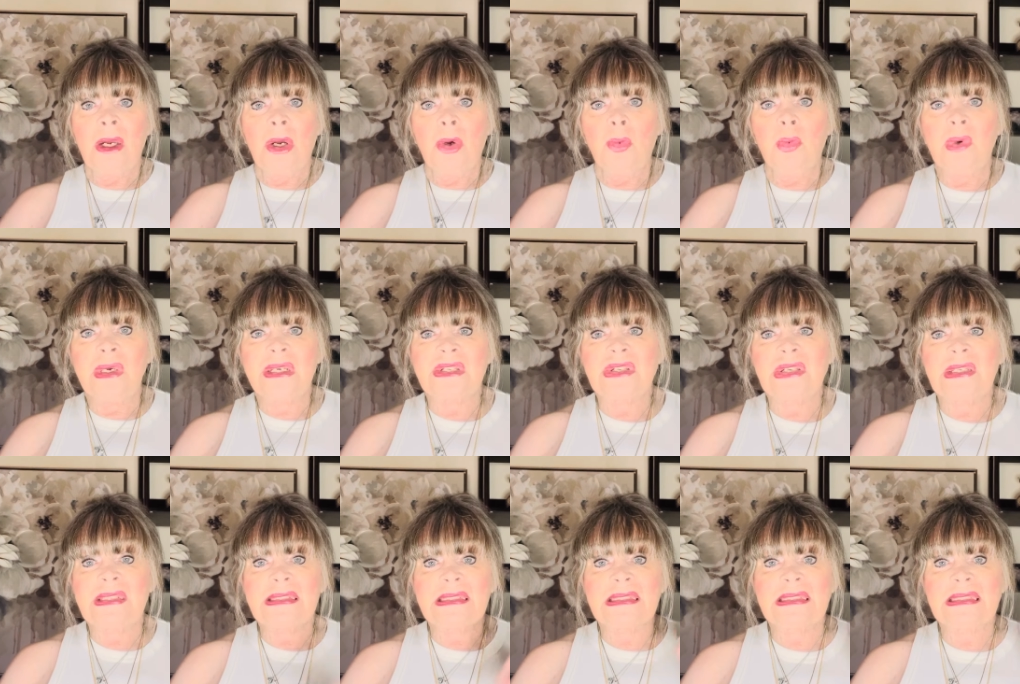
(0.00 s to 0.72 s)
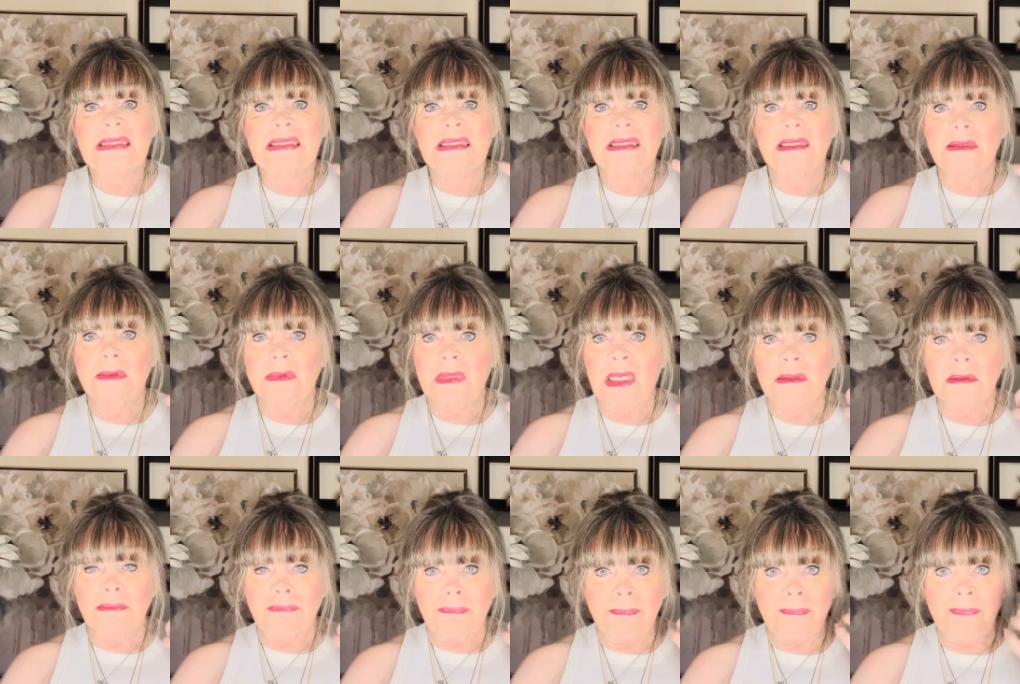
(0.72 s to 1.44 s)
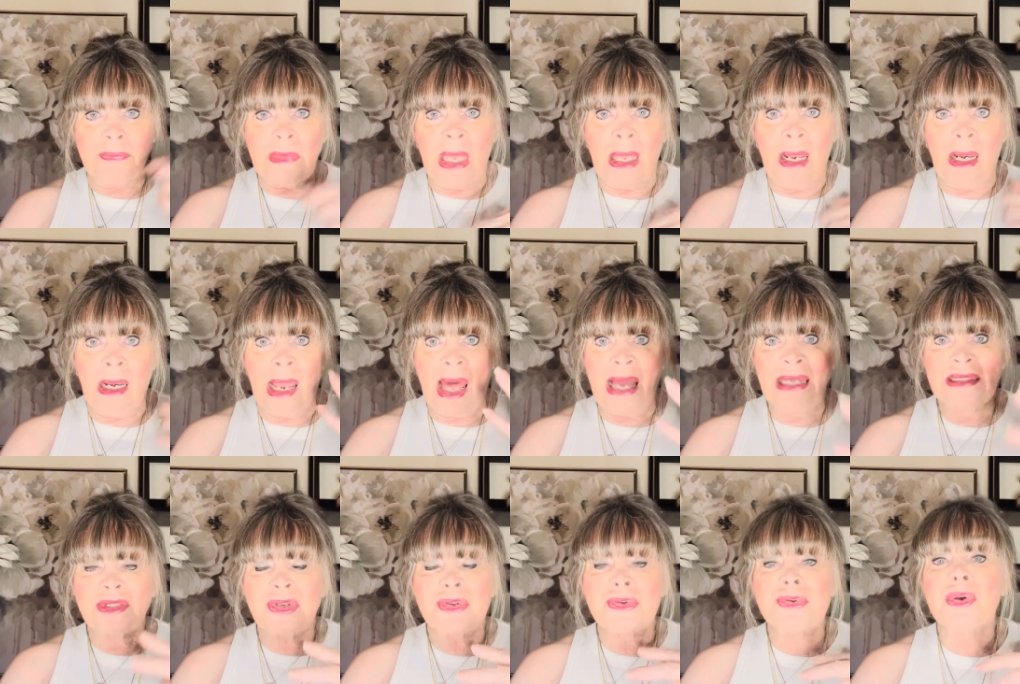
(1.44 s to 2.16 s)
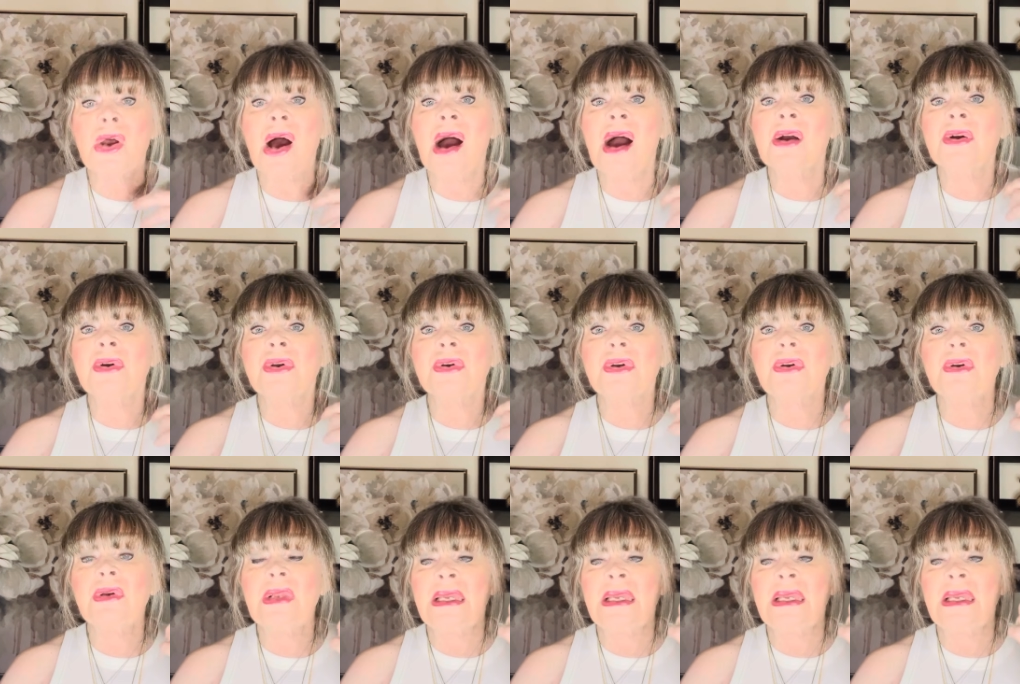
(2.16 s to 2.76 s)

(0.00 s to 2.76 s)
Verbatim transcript: which is a, a lot stronger